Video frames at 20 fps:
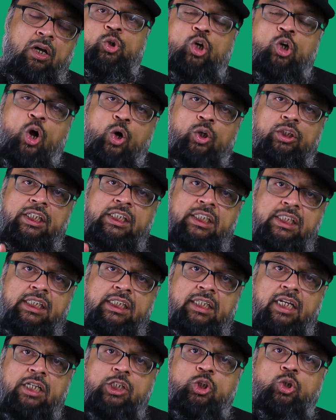So now this
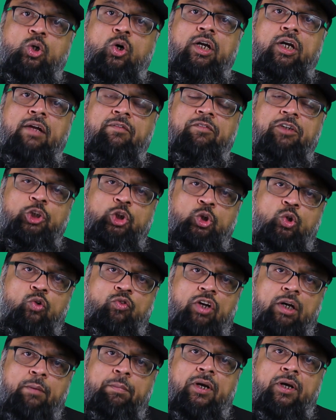is the story which you
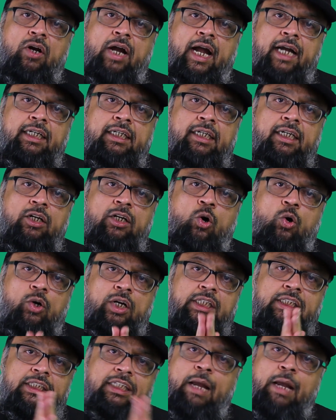will be writing on
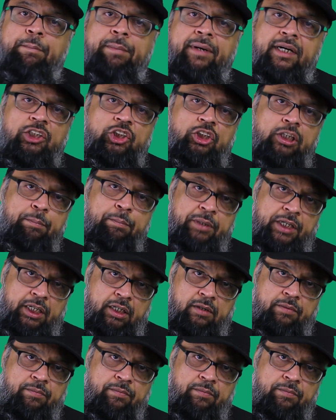a separate chapter.